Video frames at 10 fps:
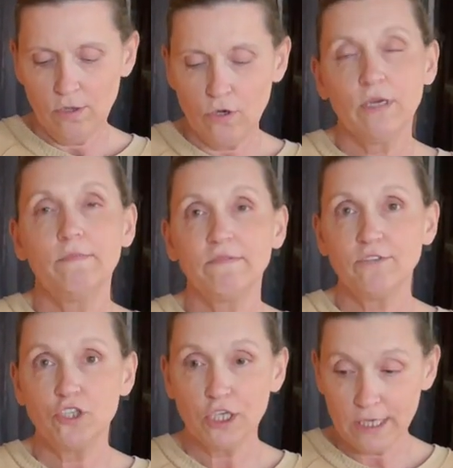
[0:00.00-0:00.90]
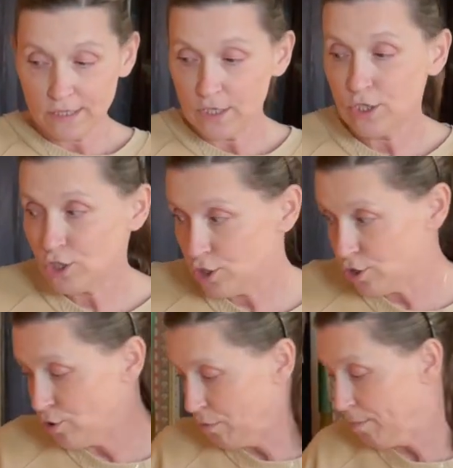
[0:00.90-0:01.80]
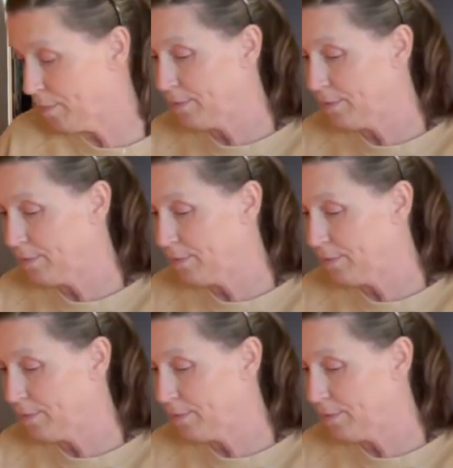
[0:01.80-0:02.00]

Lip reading: cream of chicken soup